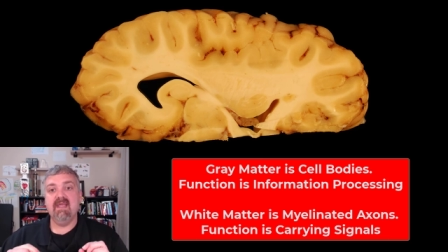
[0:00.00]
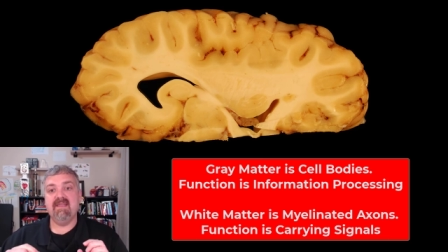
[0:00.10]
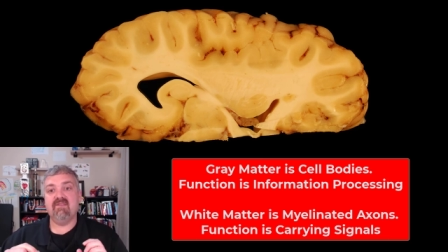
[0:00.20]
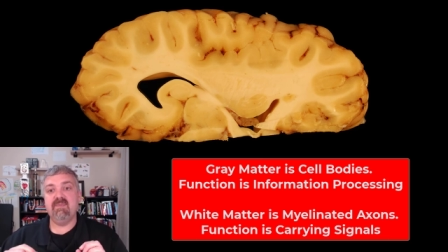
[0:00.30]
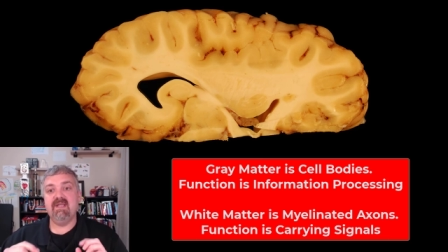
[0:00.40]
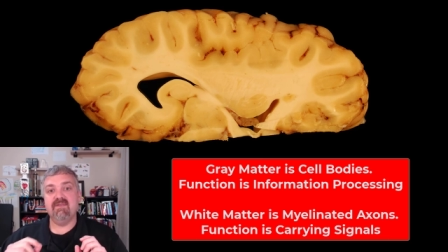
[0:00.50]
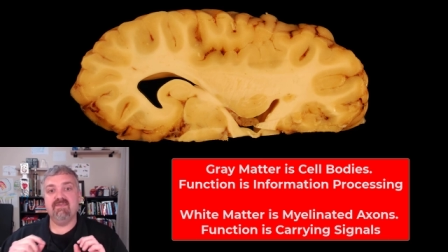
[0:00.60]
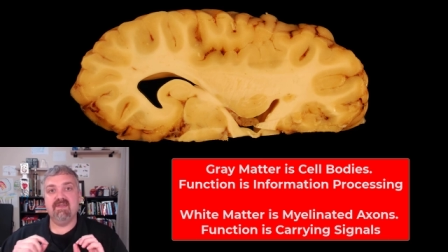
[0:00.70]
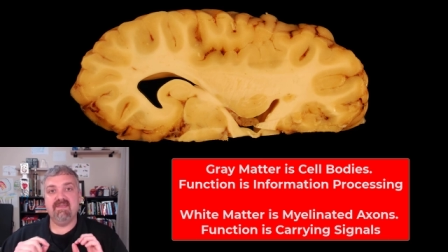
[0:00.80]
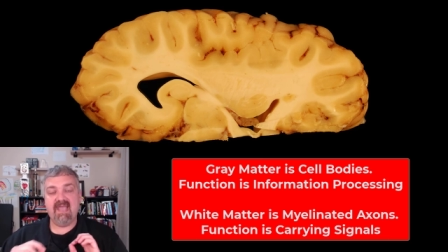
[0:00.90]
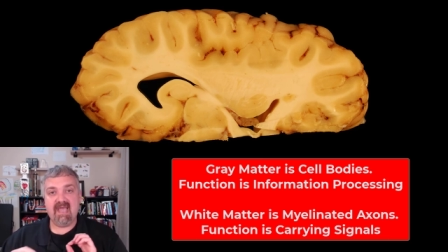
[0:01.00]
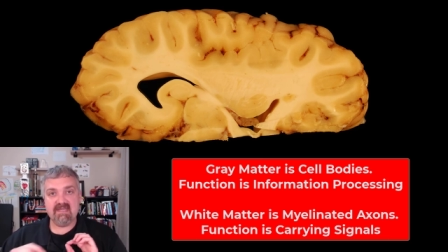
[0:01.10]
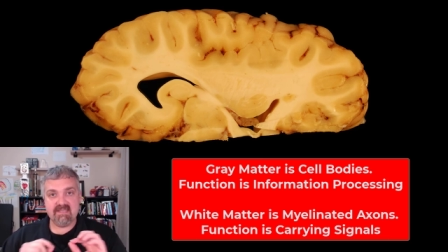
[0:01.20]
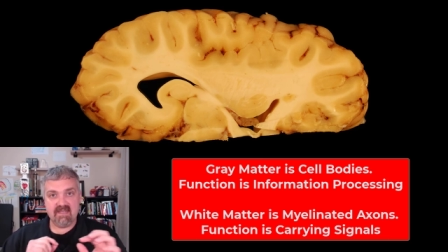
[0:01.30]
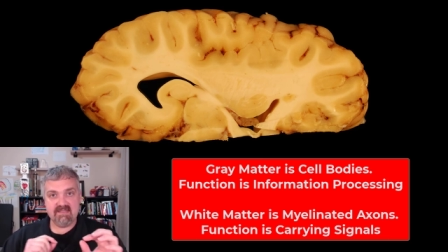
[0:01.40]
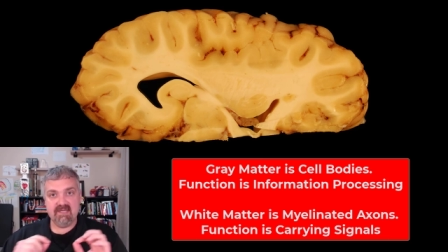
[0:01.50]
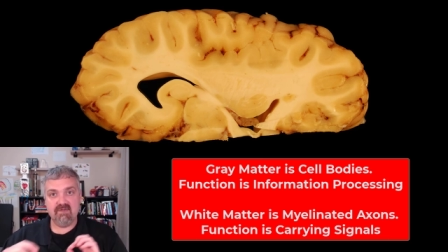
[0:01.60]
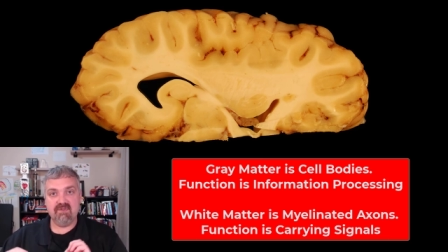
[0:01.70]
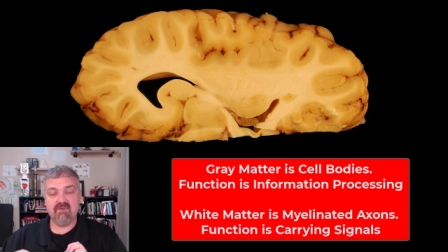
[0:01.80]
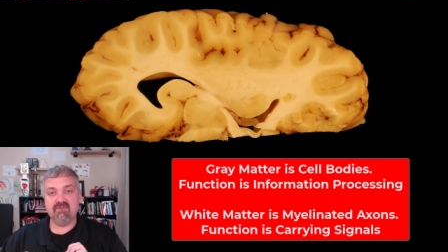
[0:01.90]
And that's because the, the axons
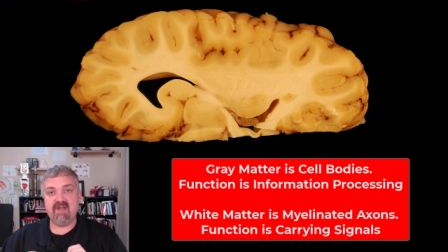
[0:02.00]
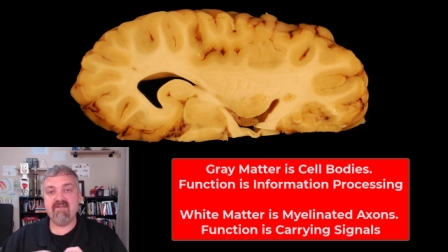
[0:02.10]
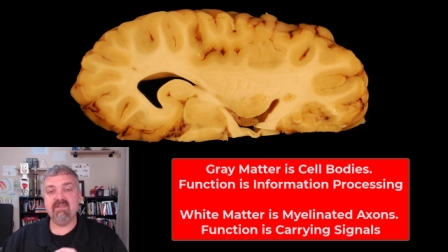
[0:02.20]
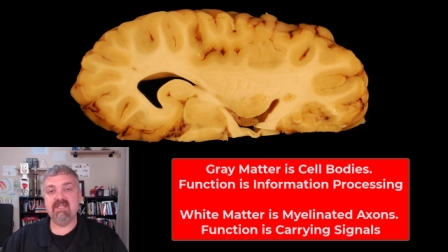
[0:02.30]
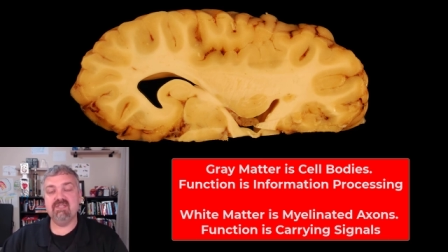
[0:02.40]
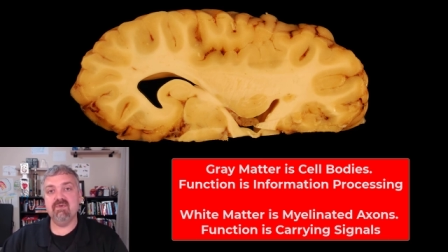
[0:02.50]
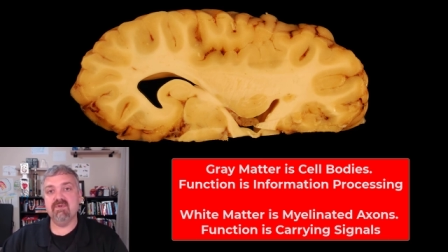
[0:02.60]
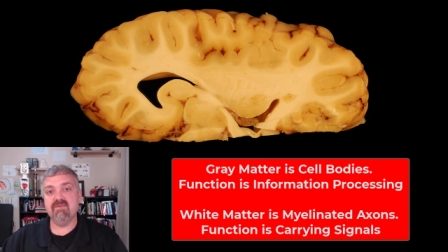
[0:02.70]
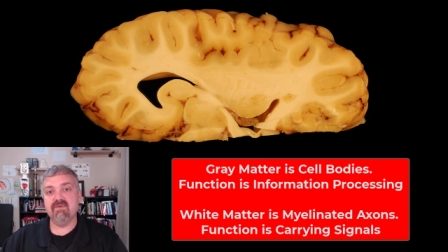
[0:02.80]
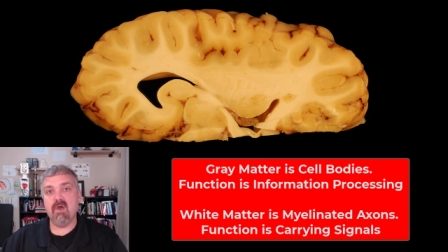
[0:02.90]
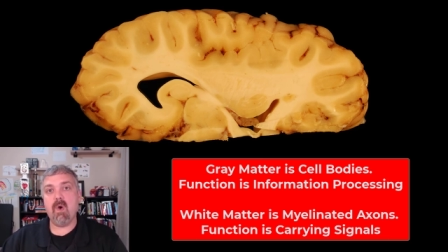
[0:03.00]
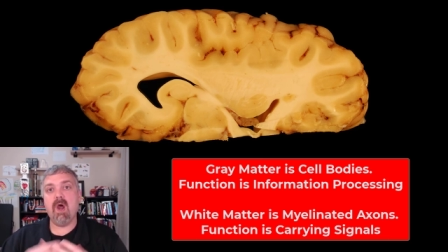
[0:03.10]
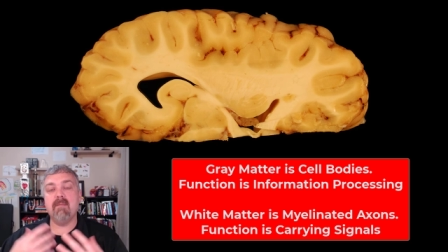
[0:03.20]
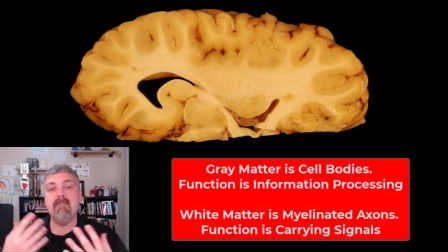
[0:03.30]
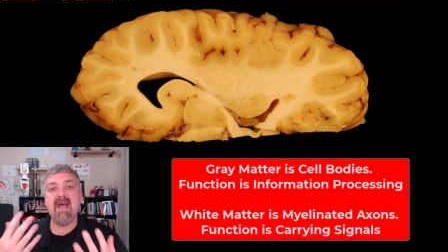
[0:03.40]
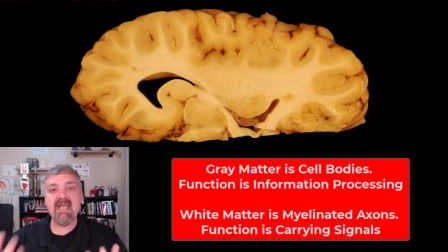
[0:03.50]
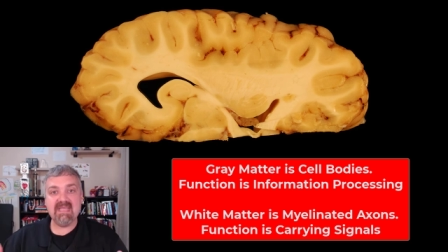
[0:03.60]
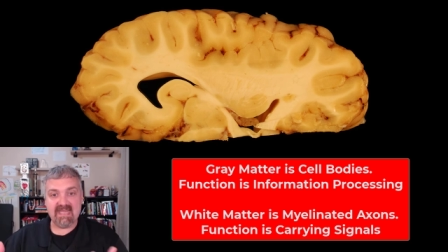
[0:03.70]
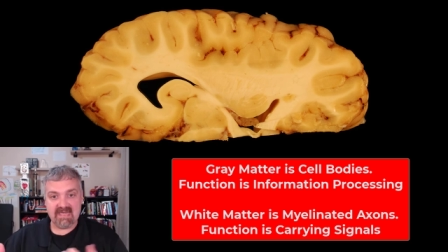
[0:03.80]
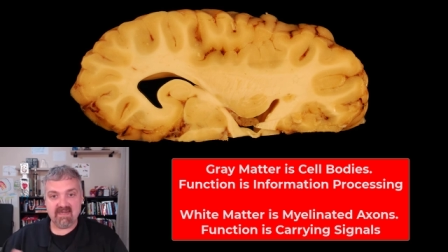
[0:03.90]
here that are traveling to and fro are
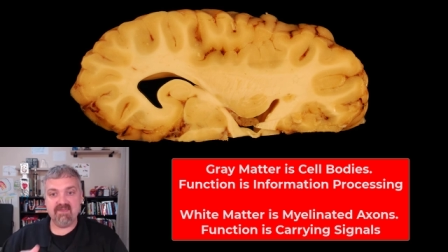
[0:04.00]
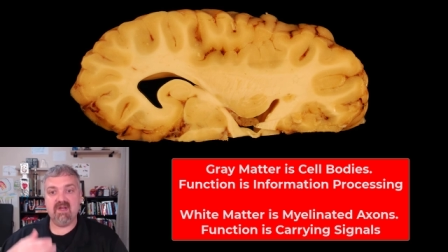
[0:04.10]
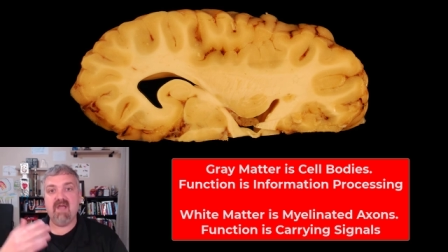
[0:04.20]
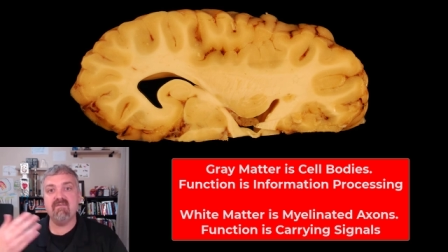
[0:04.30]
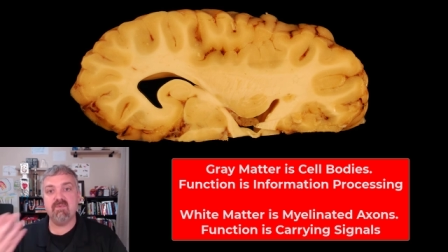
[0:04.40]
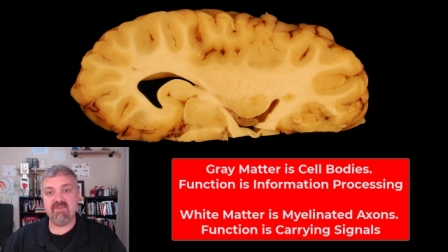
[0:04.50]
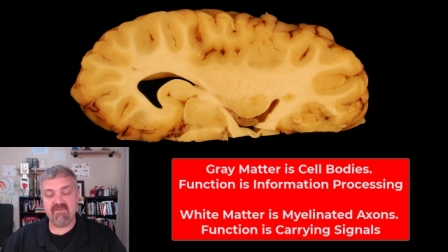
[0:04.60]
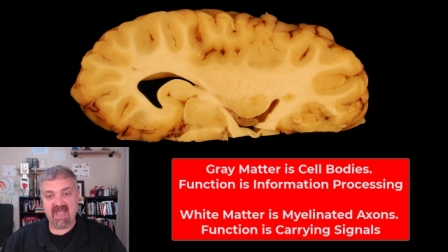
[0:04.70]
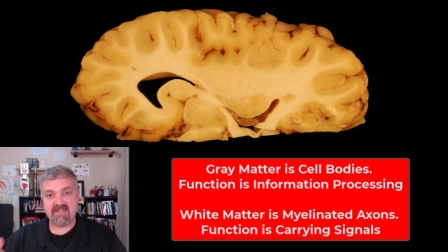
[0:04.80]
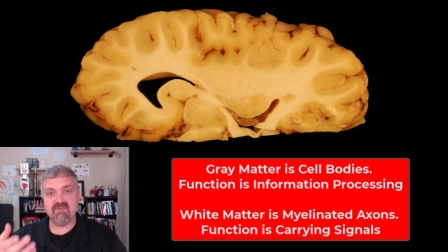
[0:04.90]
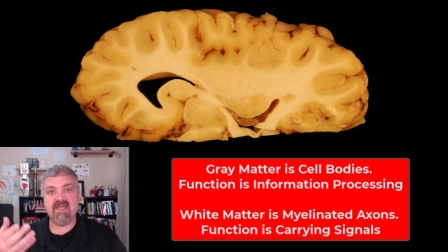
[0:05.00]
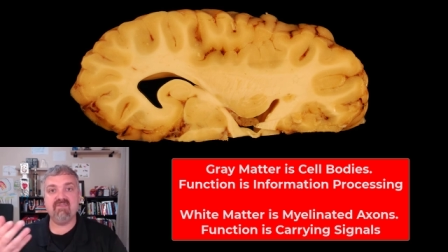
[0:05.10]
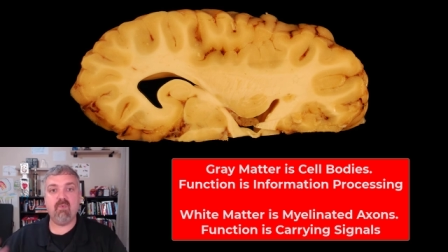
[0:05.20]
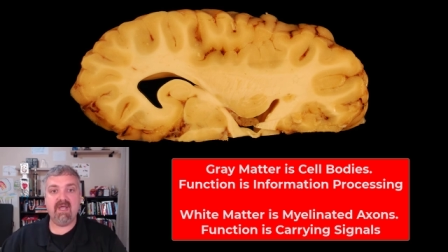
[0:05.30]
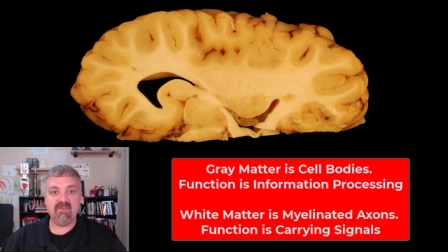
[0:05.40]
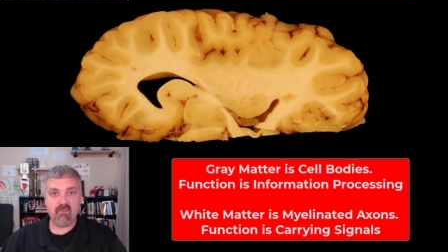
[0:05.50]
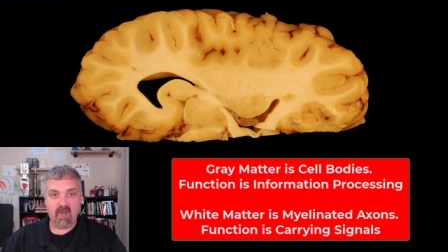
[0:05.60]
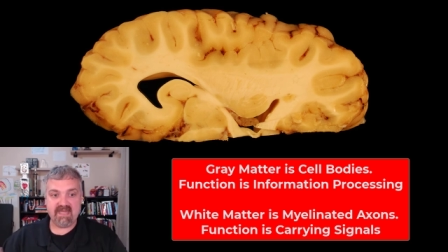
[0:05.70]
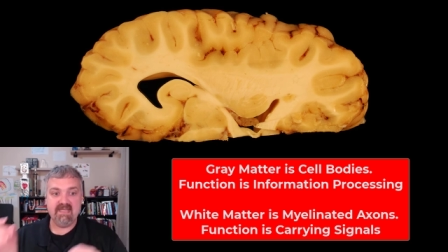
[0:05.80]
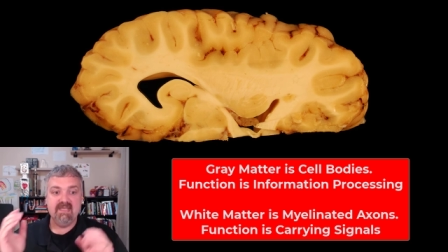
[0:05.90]
myelinated and they're covered with fat. So that's why it's
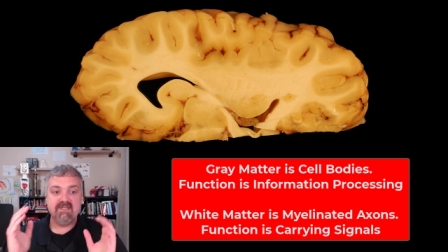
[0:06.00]
white.